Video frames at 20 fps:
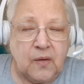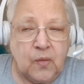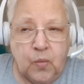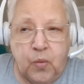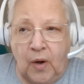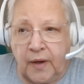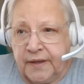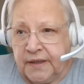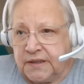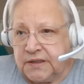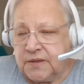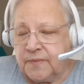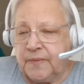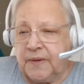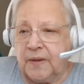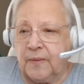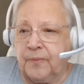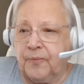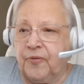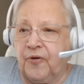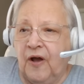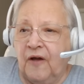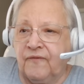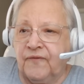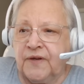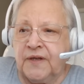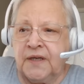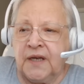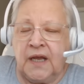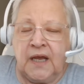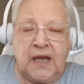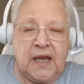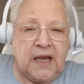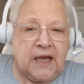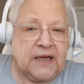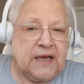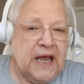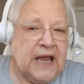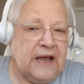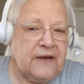Wanting to be a prophet
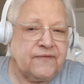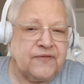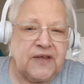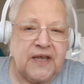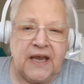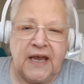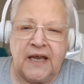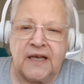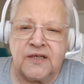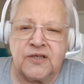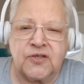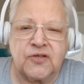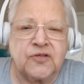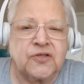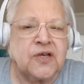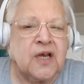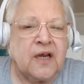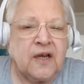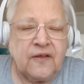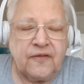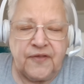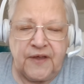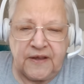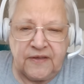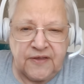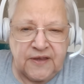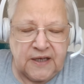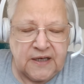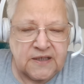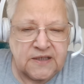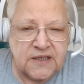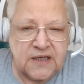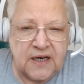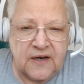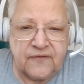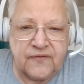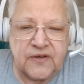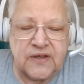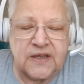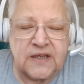and have the answers they think to
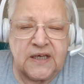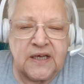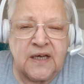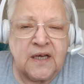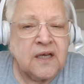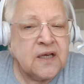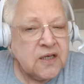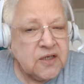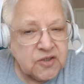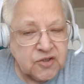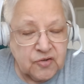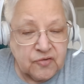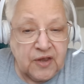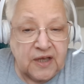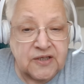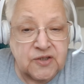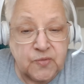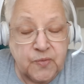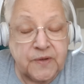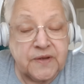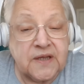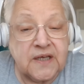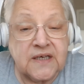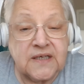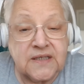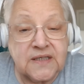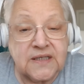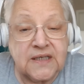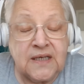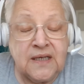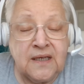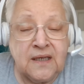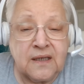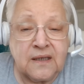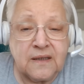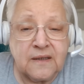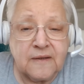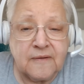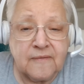everything, so that's what they seek.